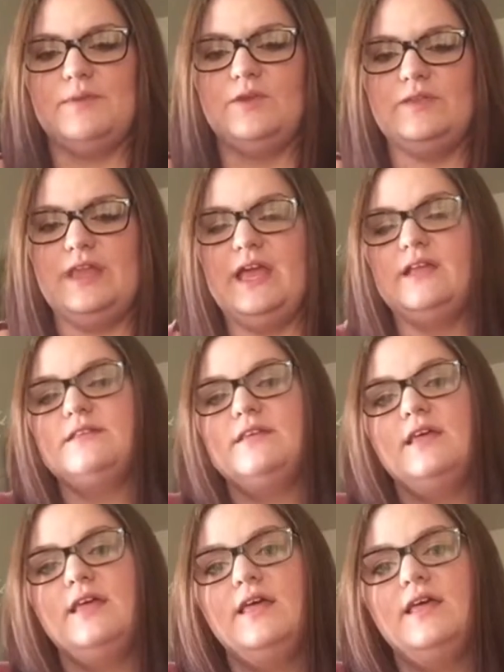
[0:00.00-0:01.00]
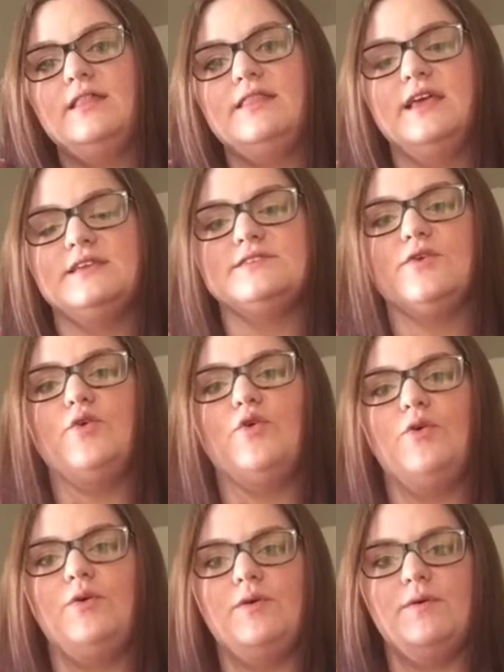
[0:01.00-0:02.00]
You knit this
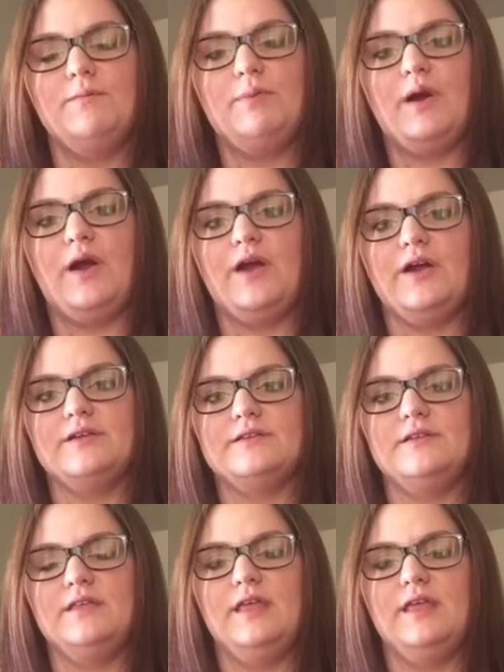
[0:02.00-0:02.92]
whole part,